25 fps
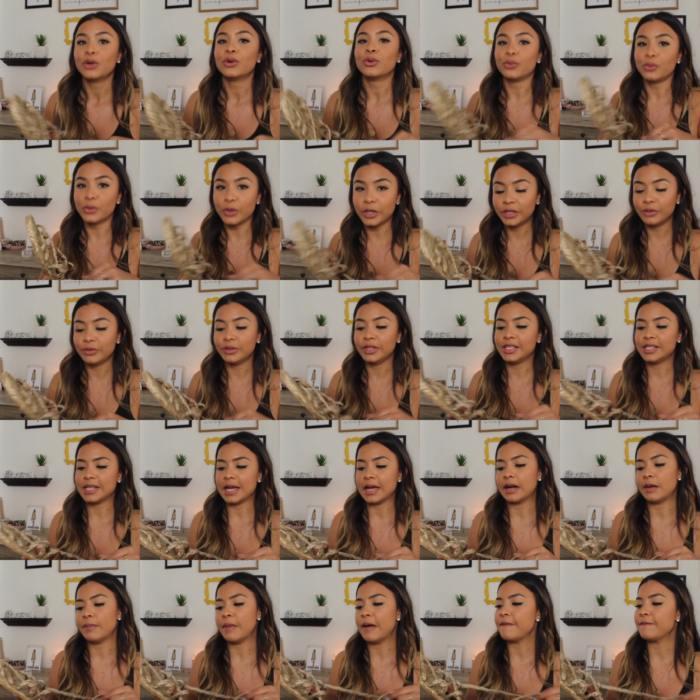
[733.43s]
really, really
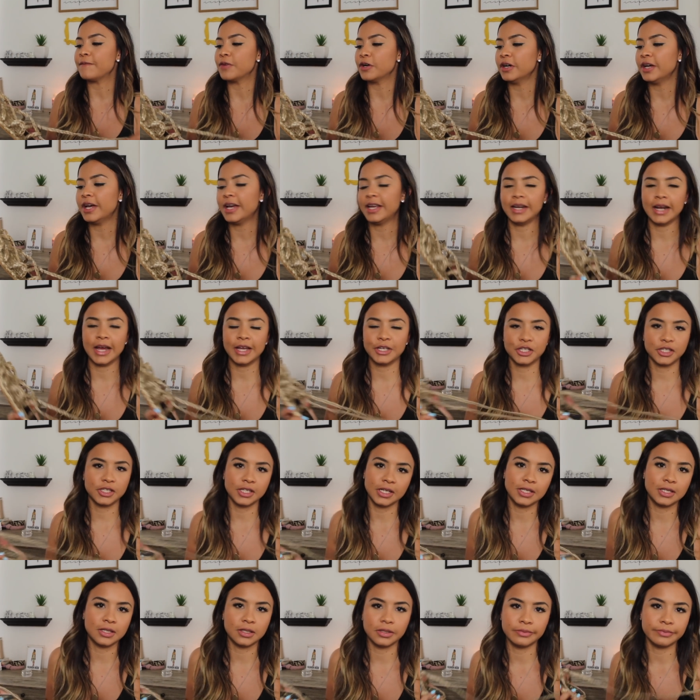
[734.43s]
tight on my foot, and I
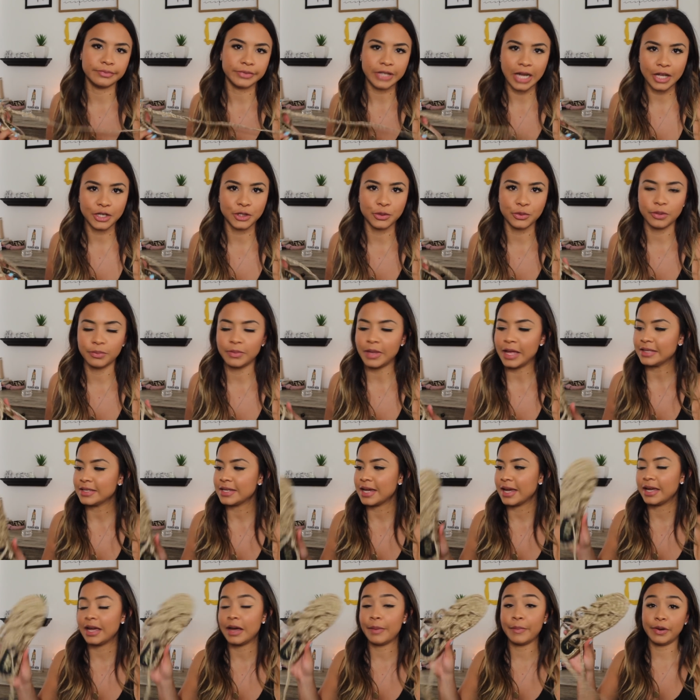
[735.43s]
just need to not do them that
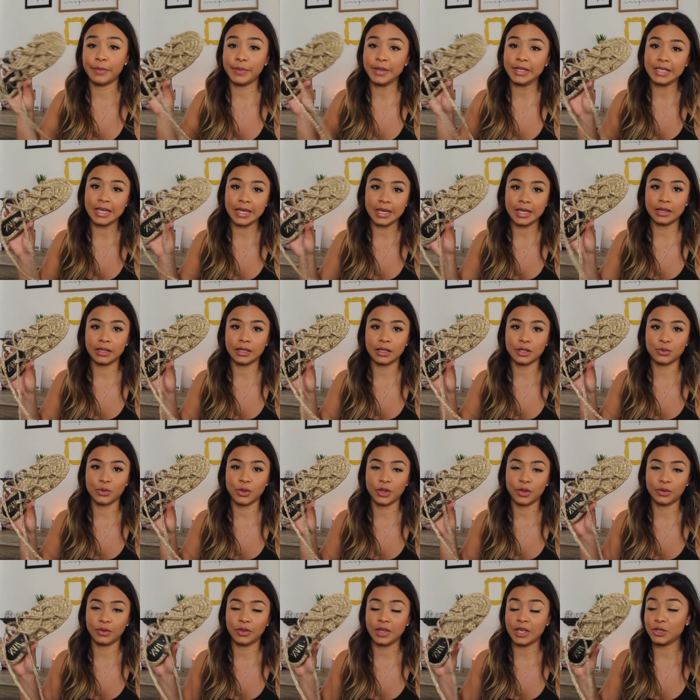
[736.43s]
tight. I'm gonna be taking these
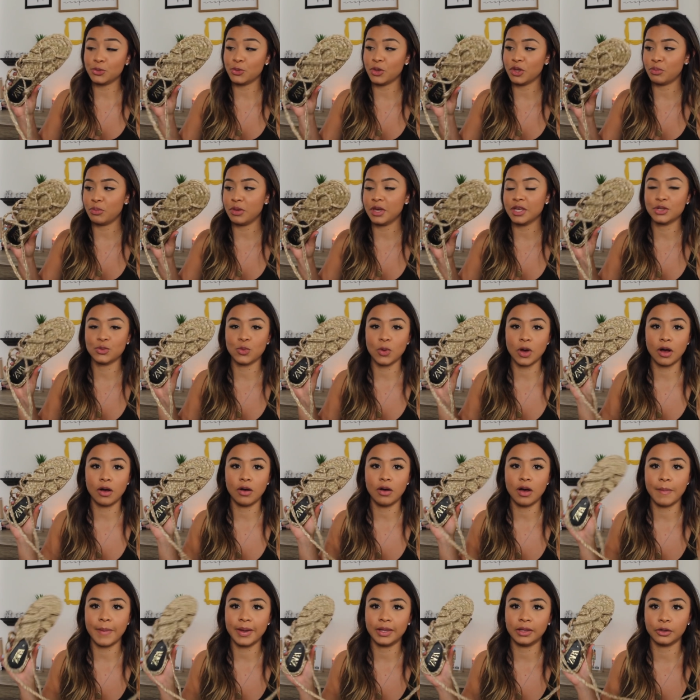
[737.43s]
with me as
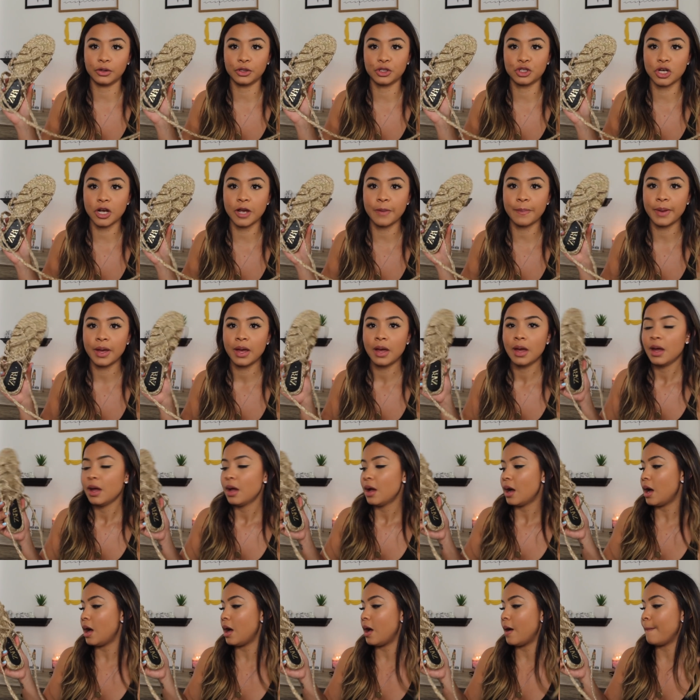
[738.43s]
well on my little trip.
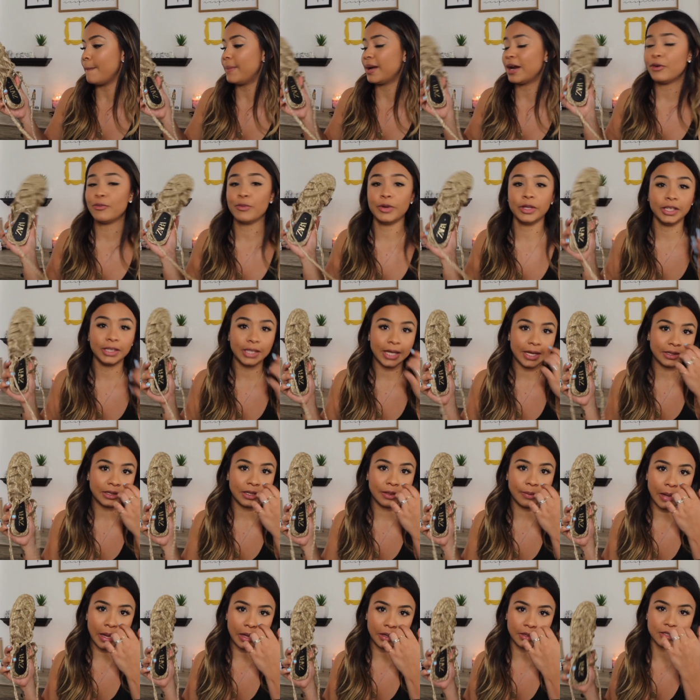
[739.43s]
But I really like
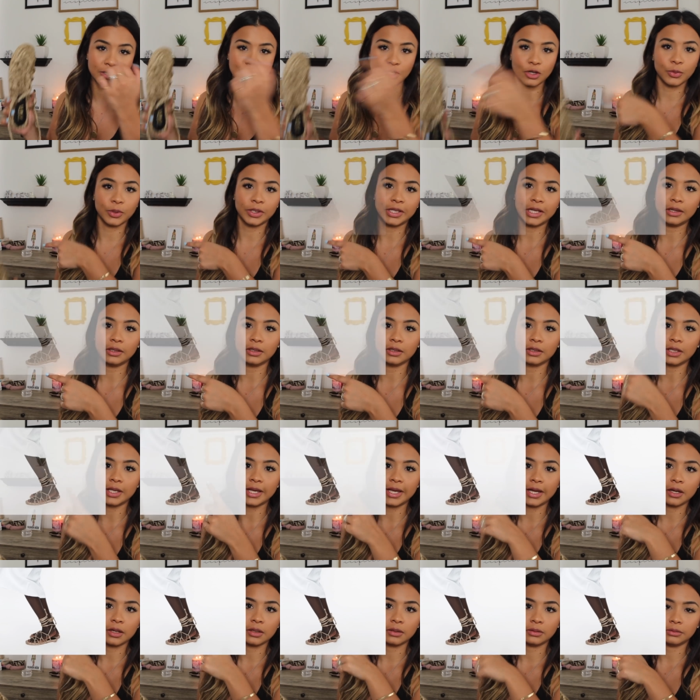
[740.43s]
them. I'll insert what they look
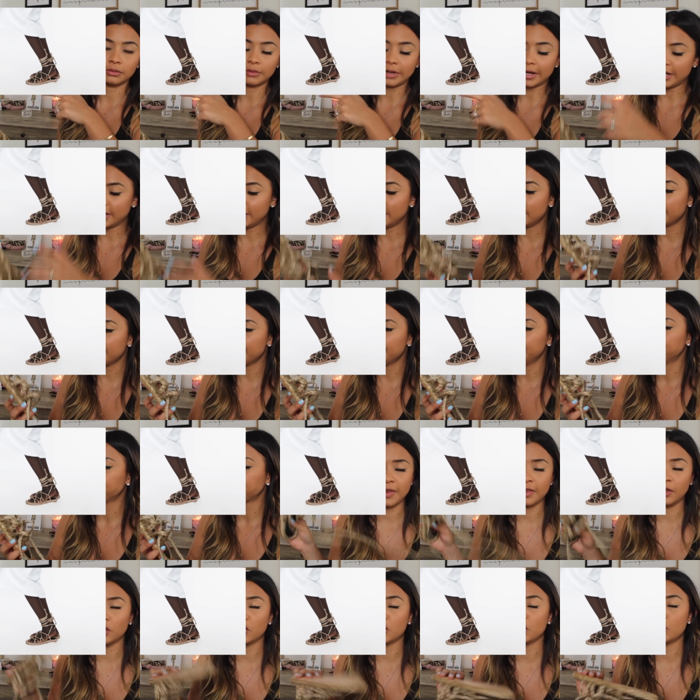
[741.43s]
like right here.
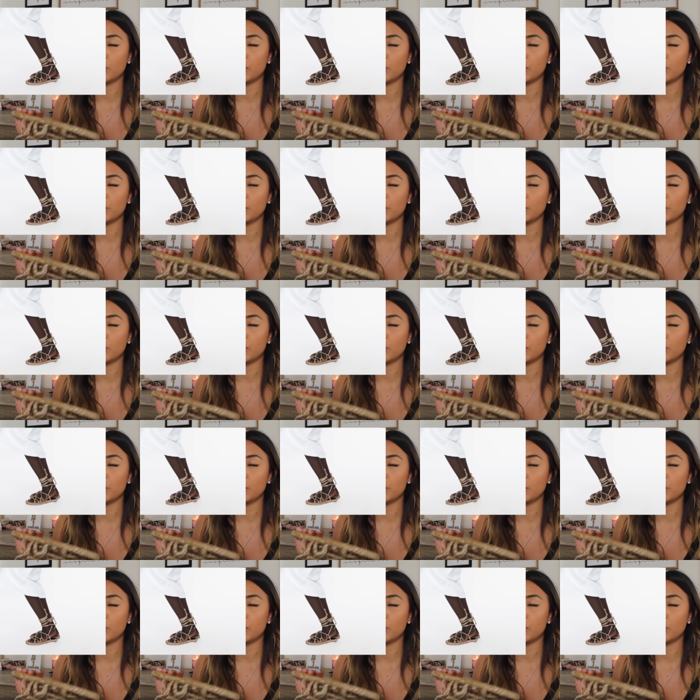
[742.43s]
They look